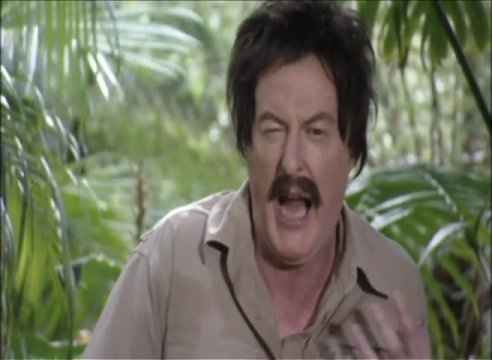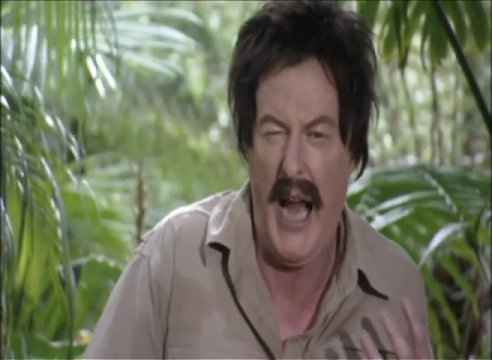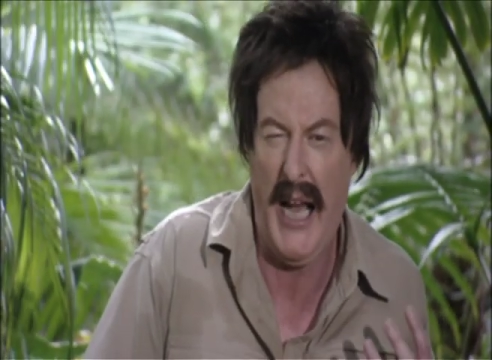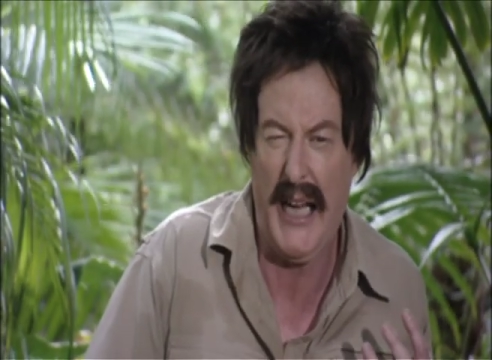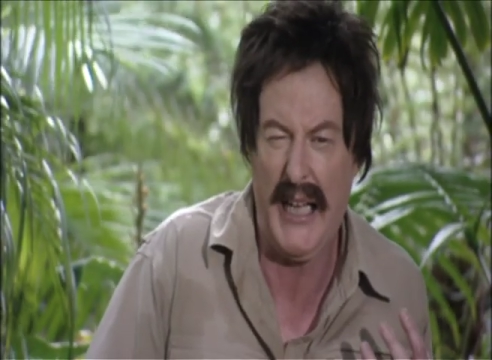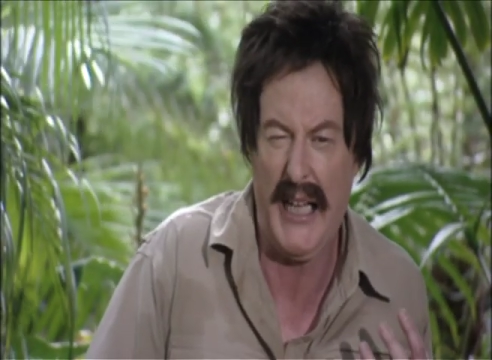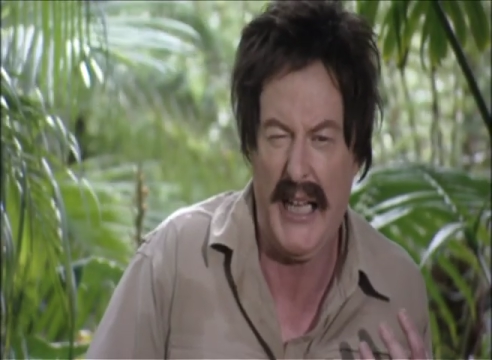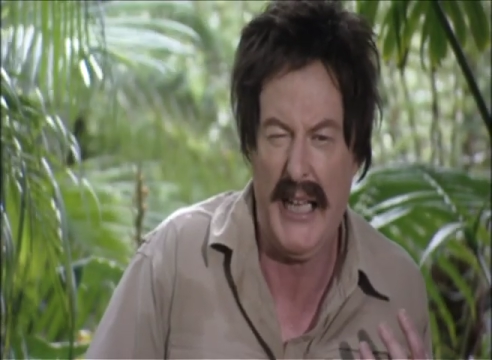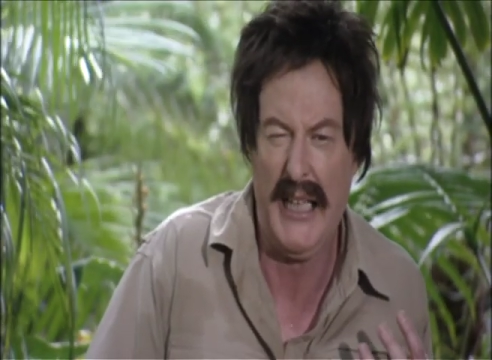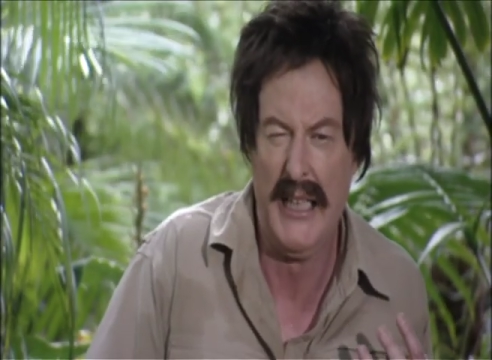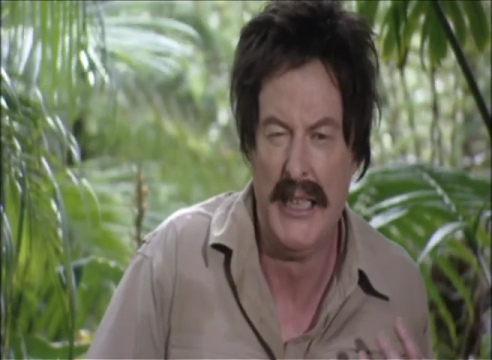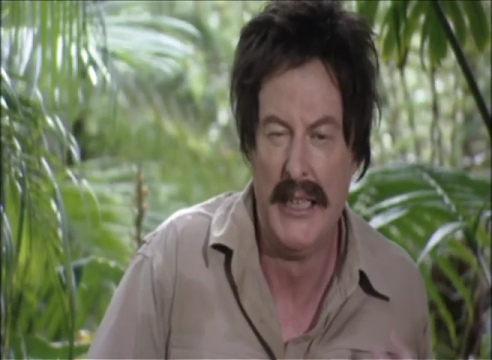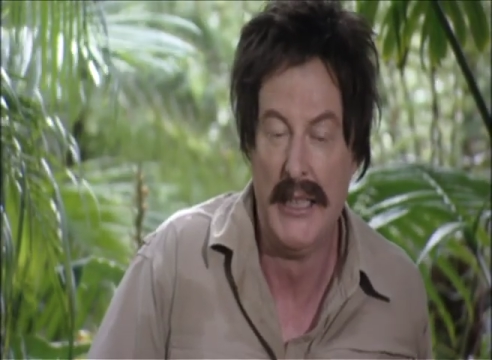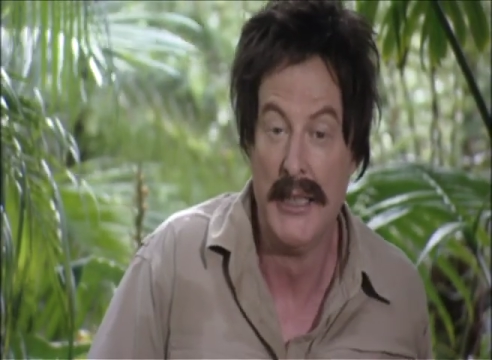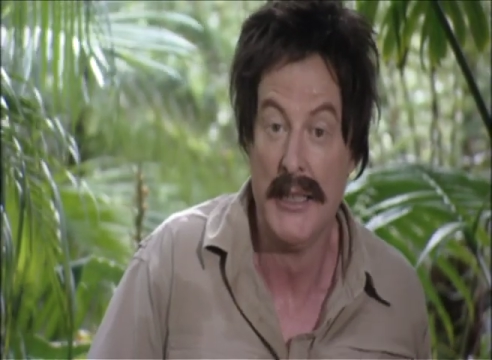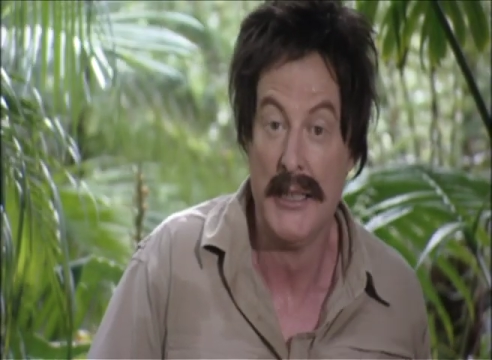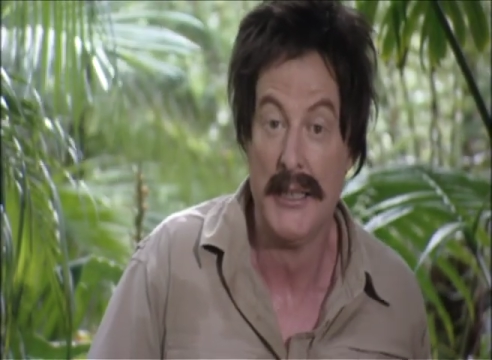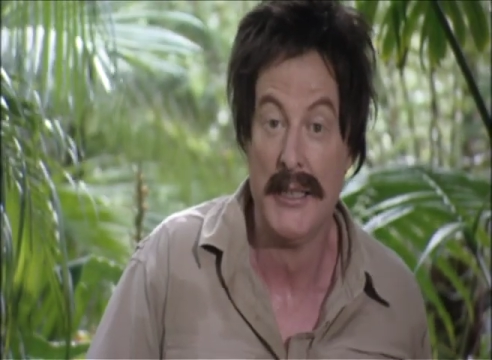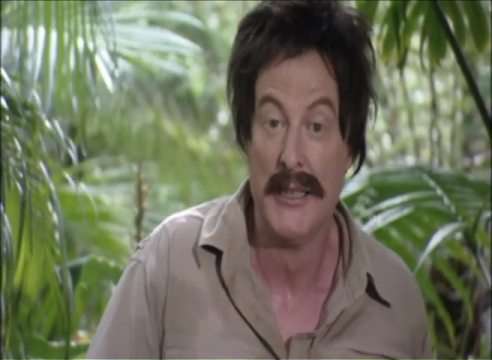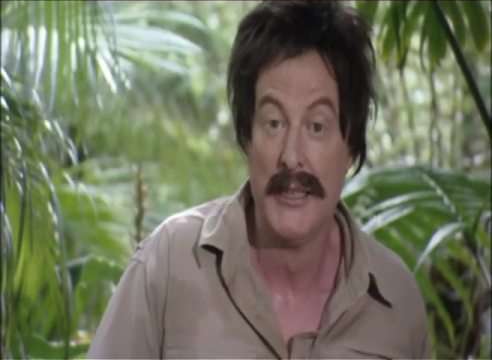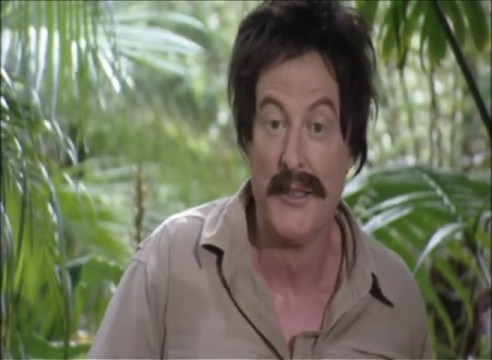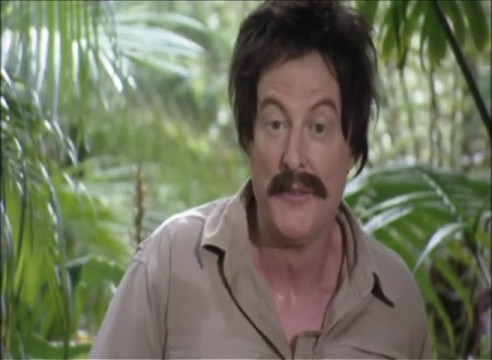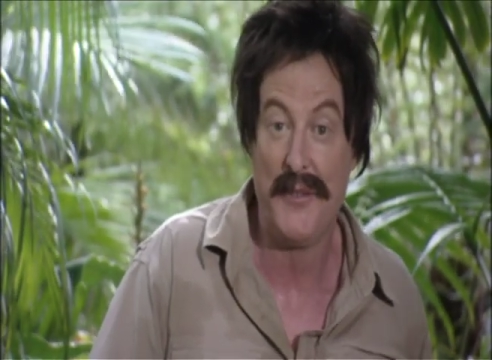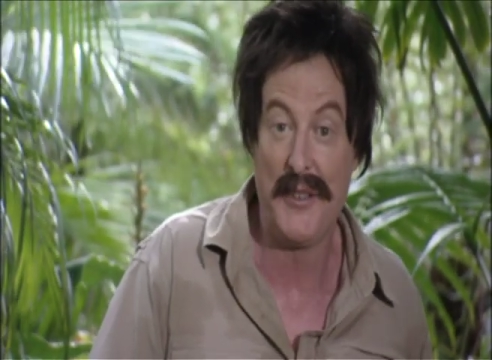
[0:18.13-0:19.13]
anger.
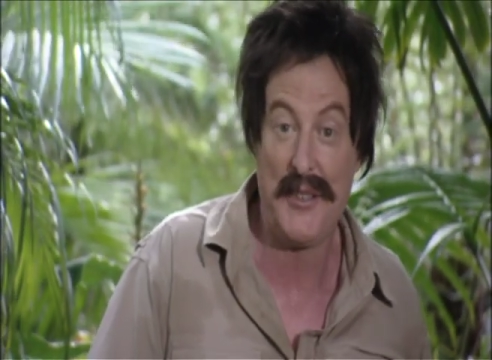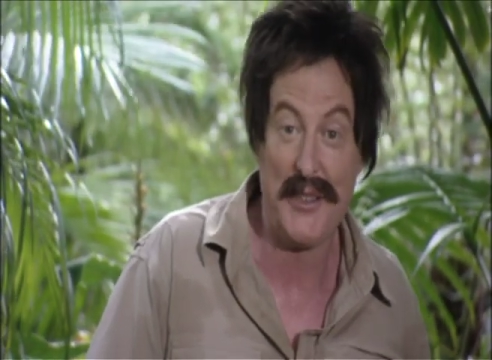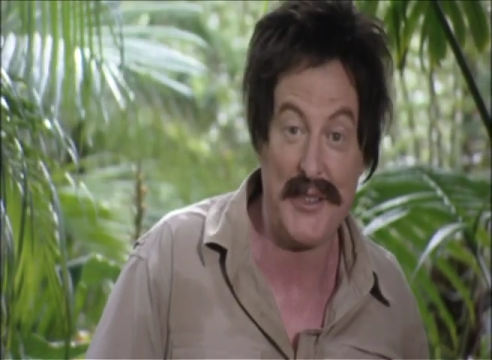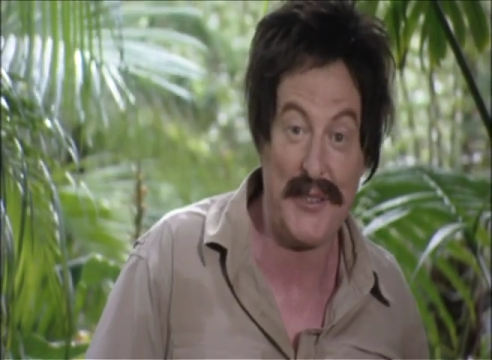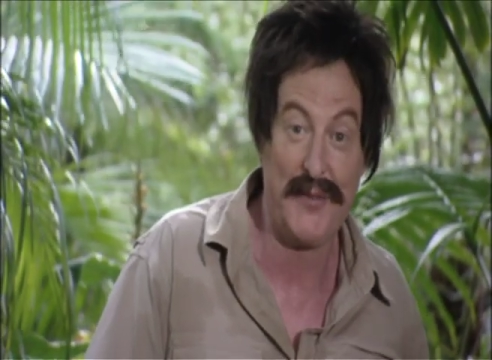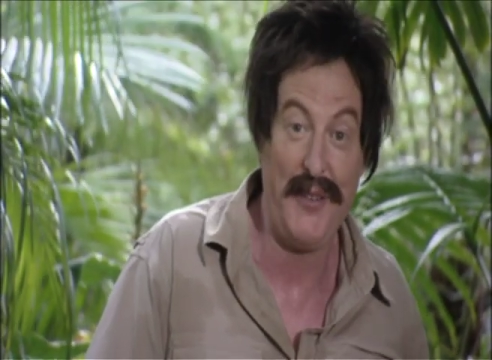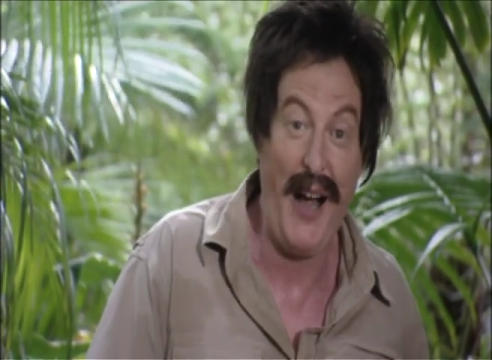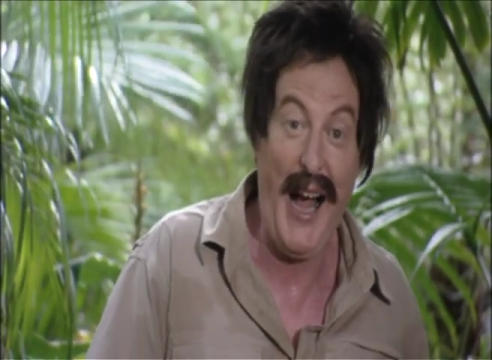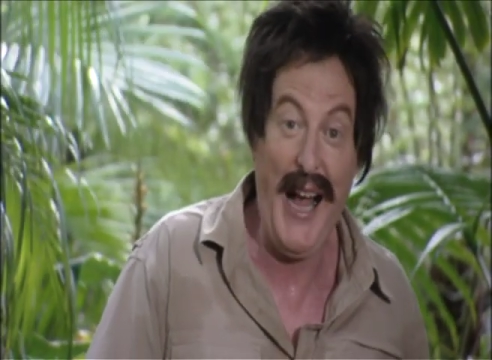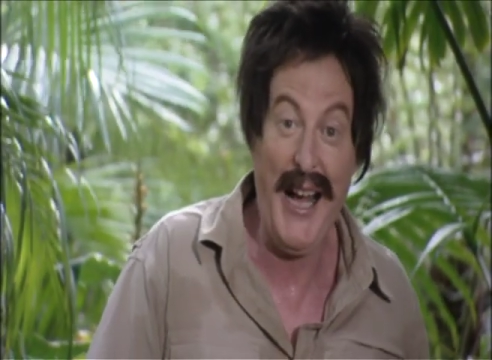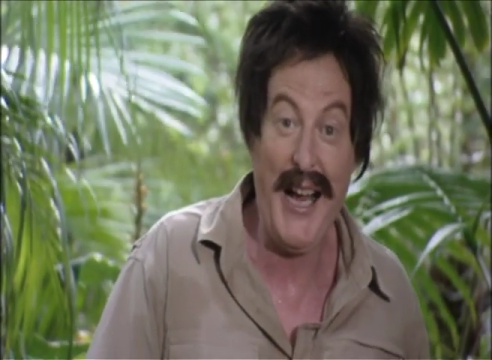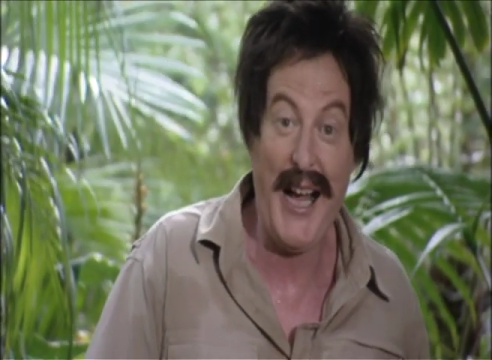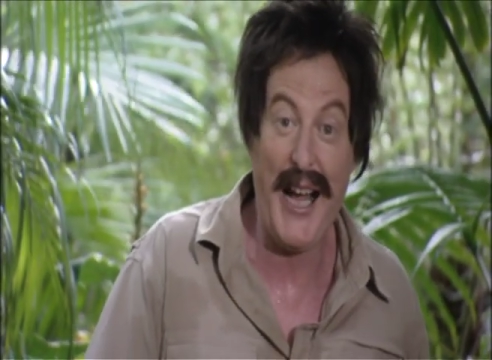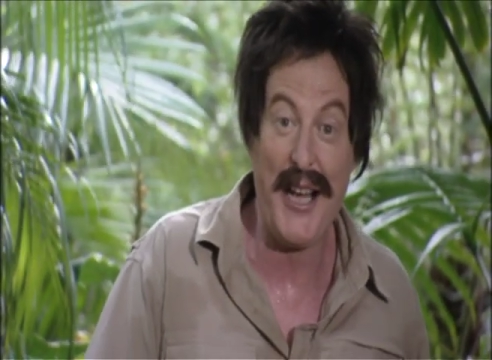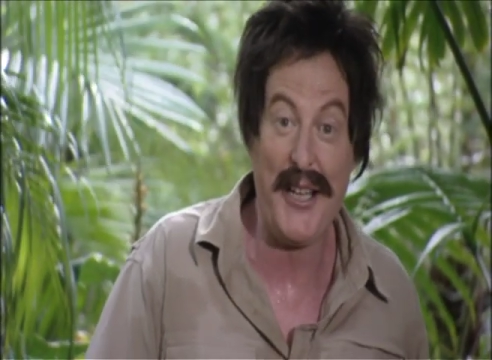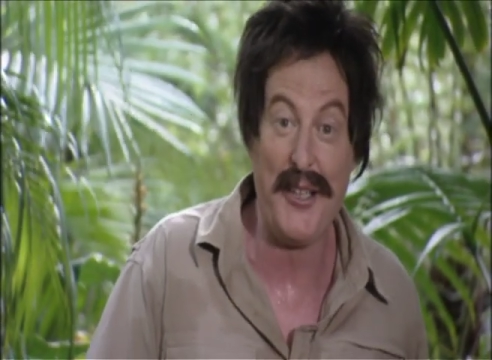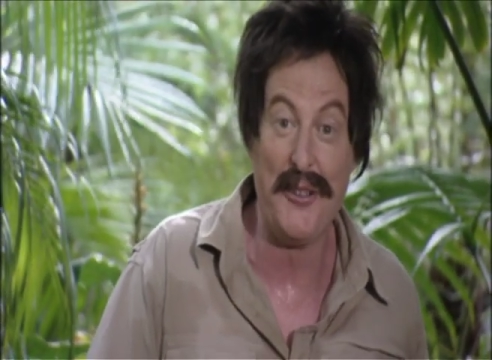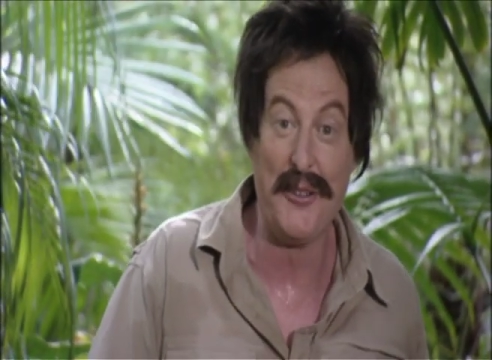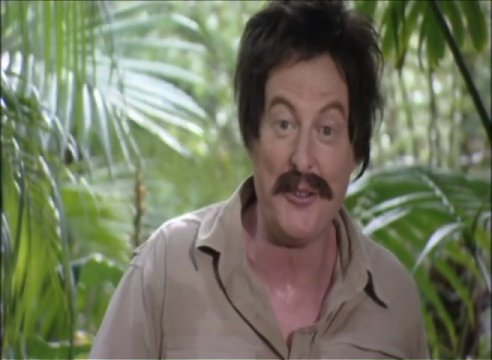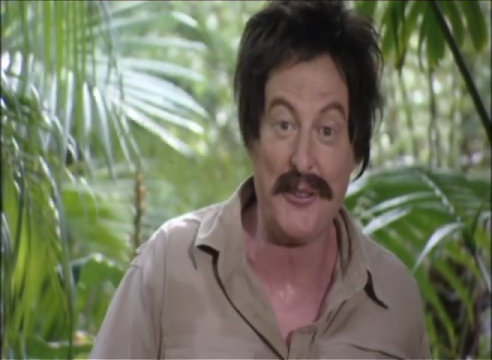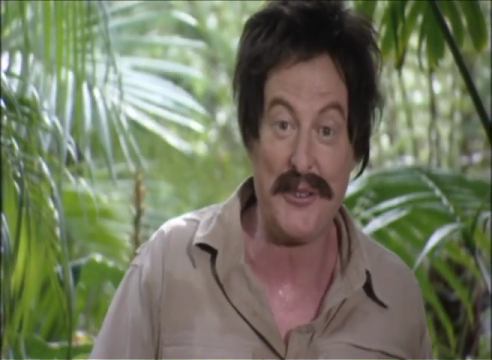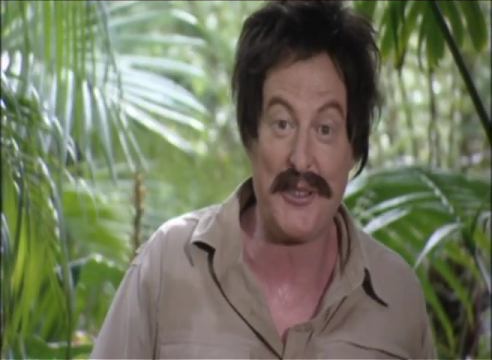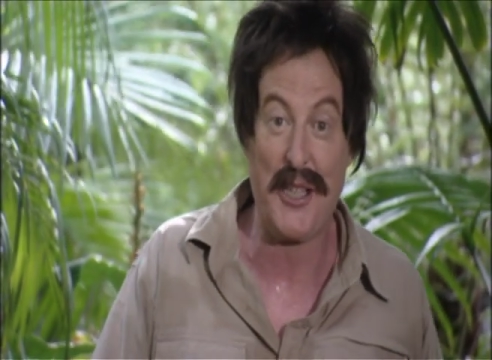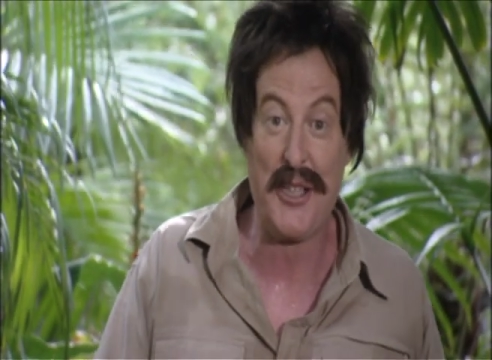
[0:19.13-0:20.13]
Which is why I
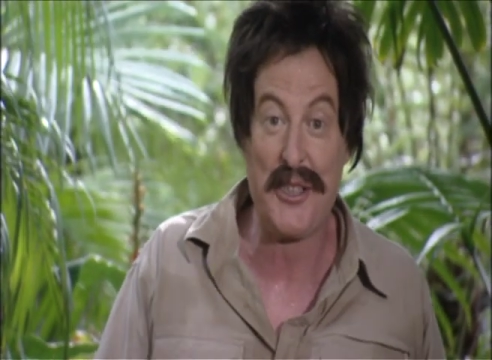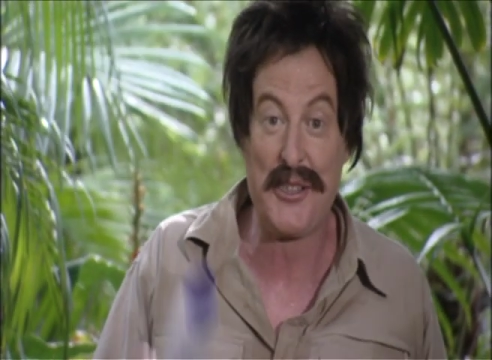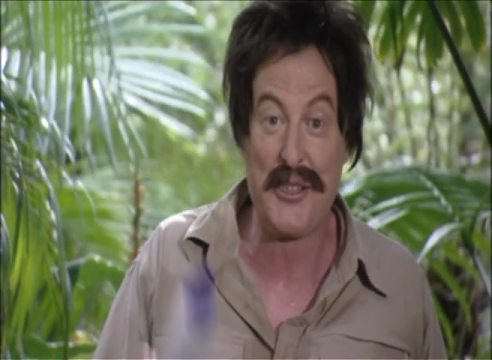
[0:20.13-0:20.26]
use